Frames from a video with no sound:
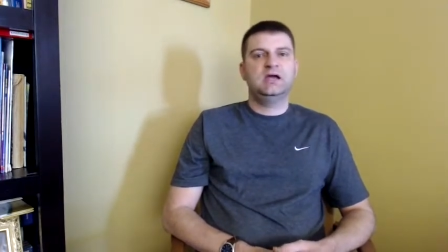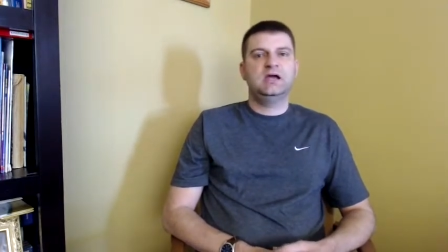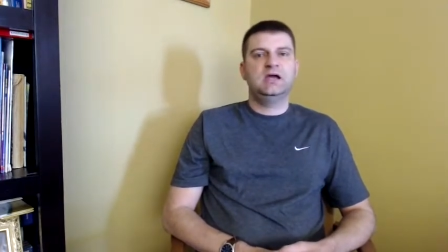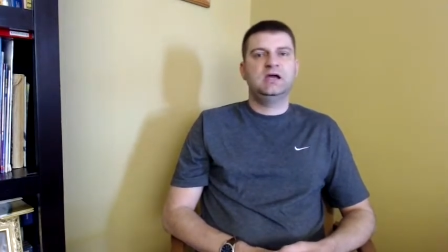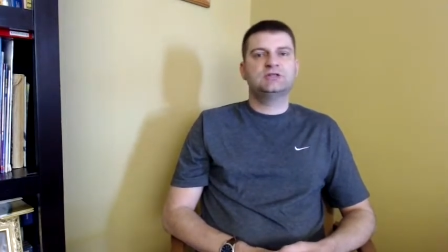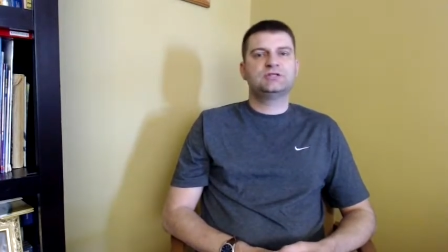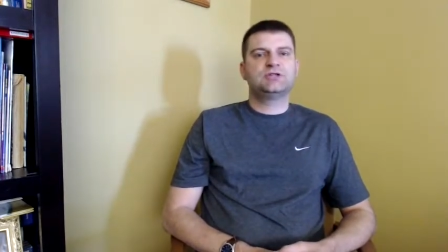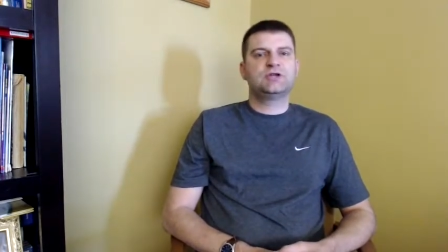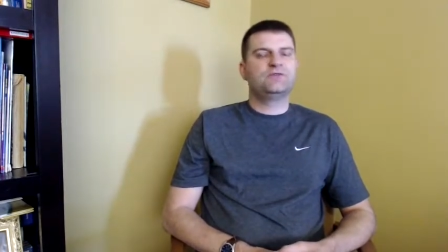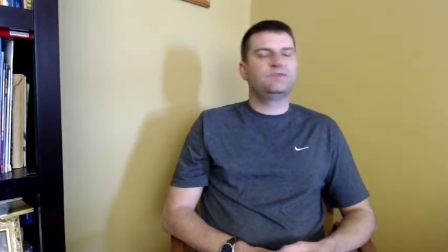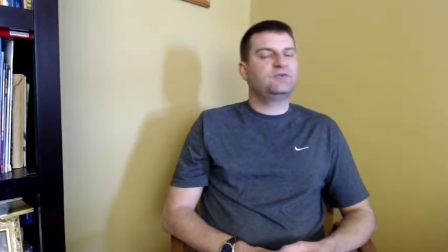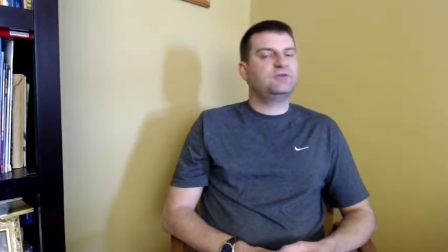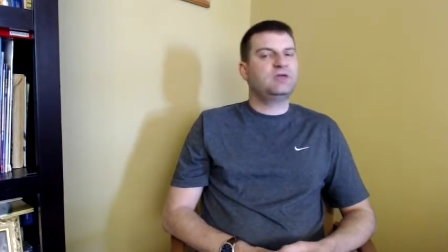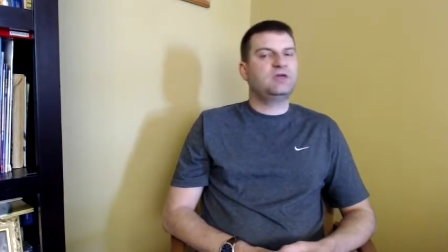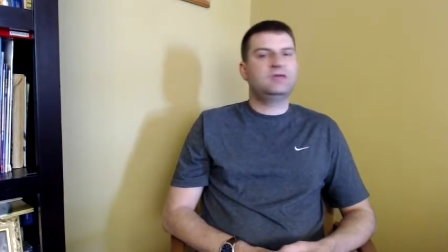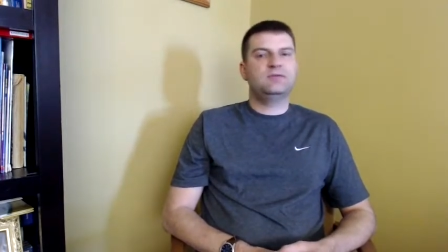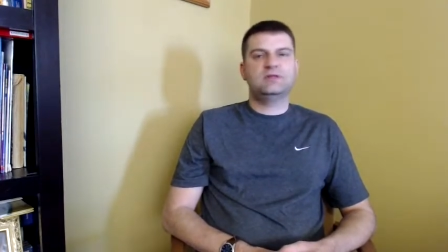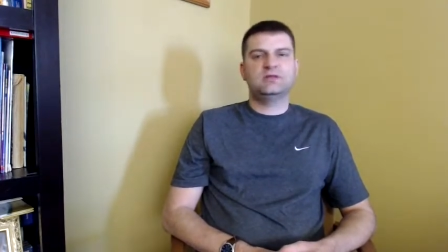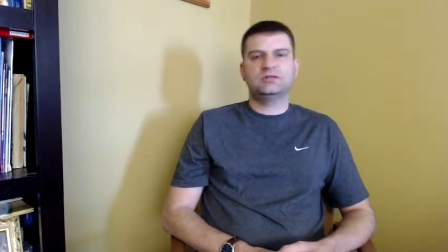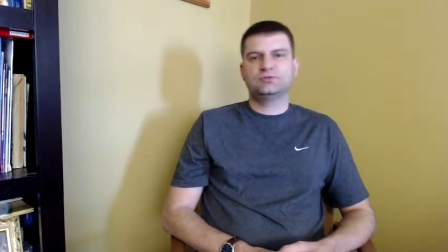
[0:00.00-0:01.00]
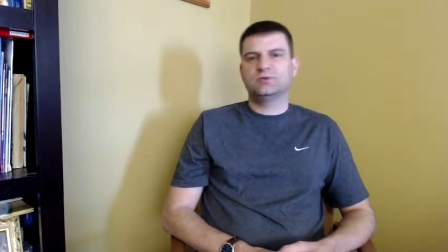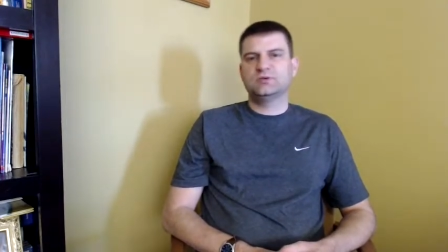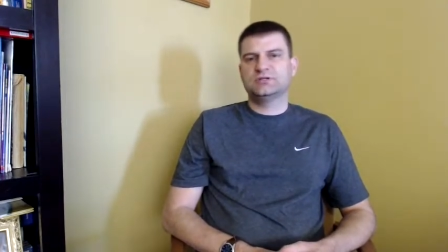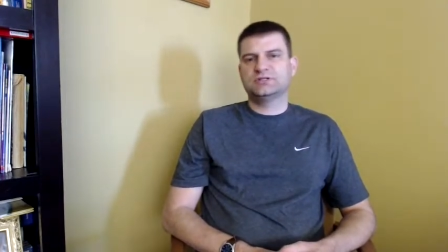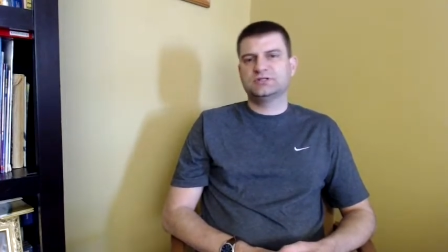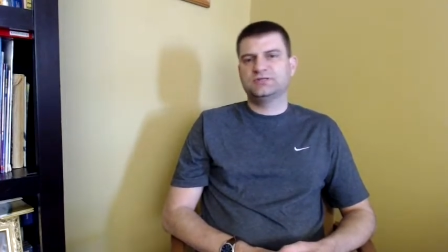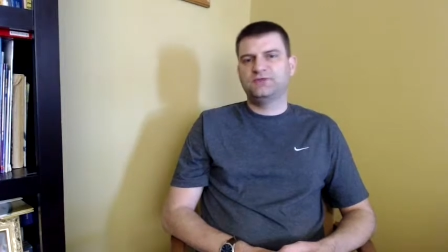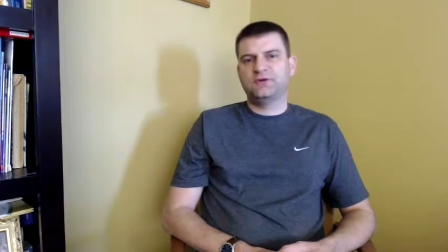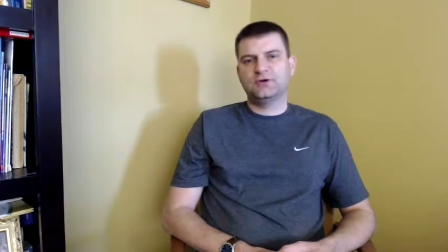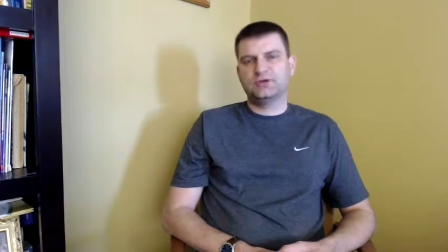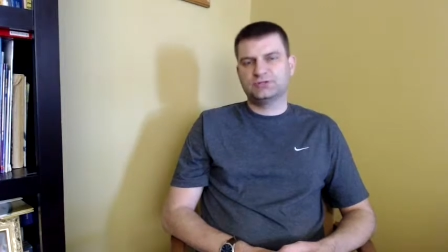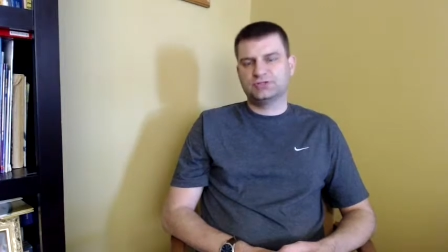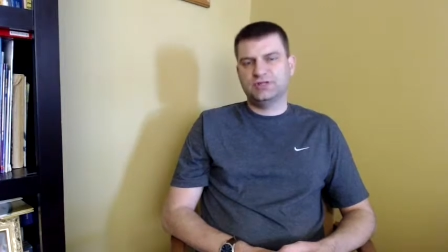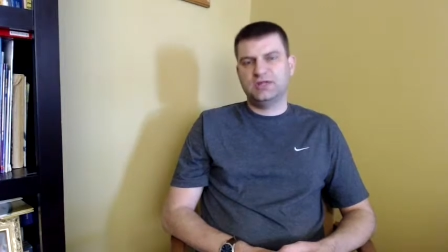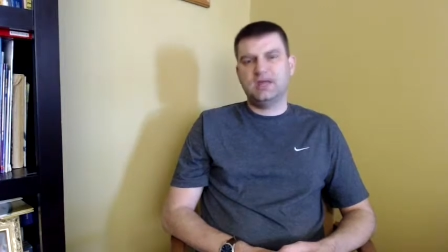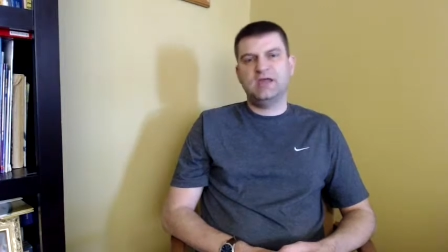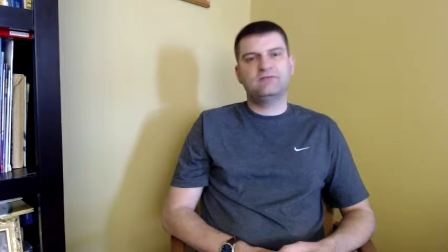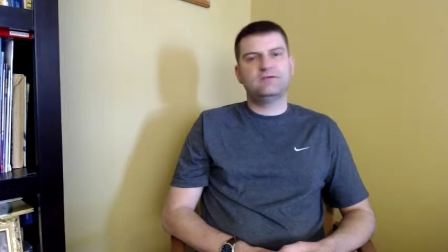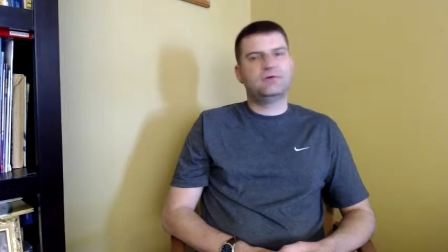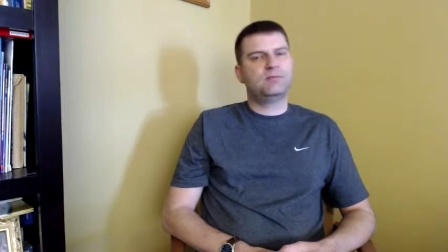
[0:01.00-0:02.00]
and so for them, this was the first
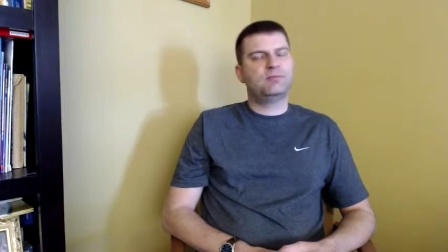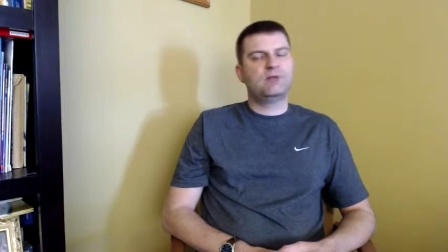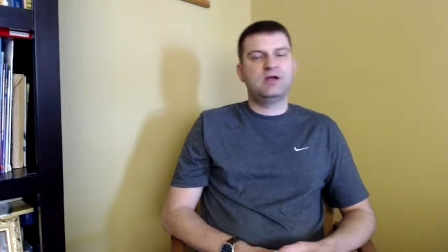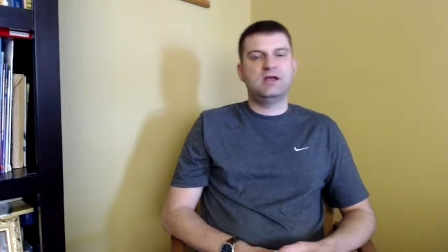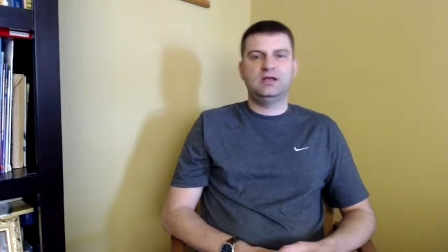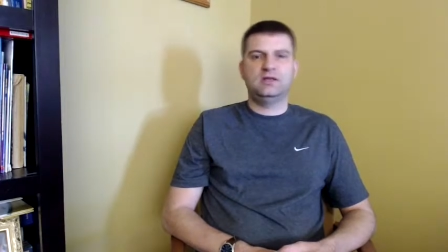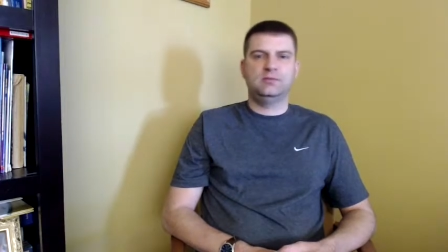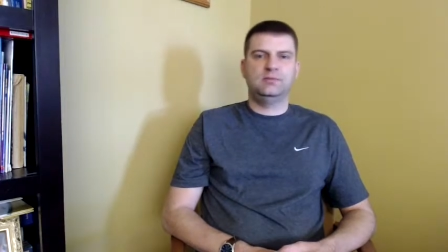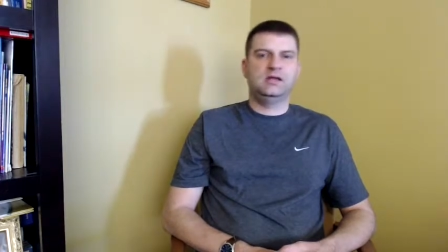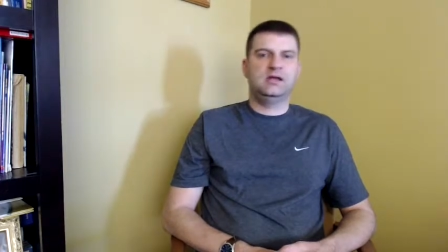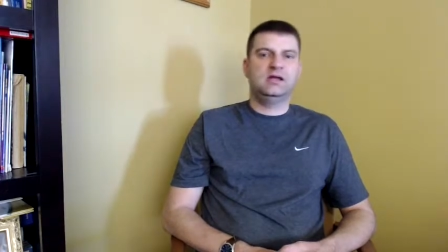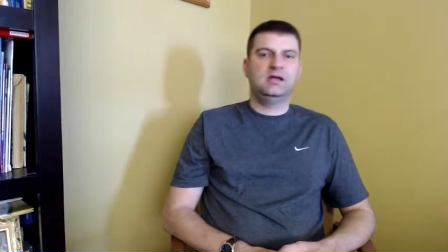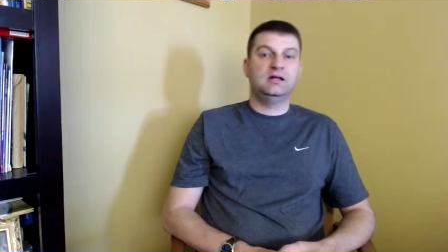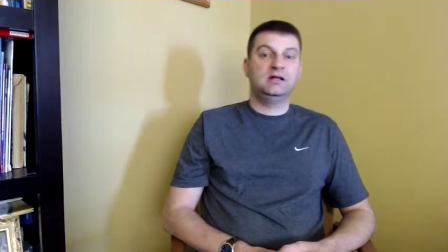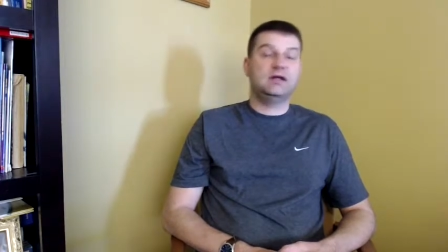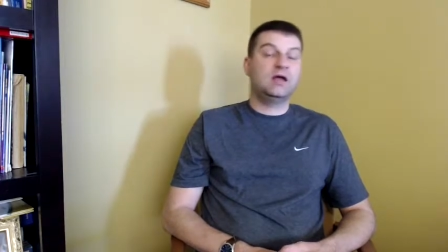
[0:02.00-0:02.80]
day of a brand new beginning.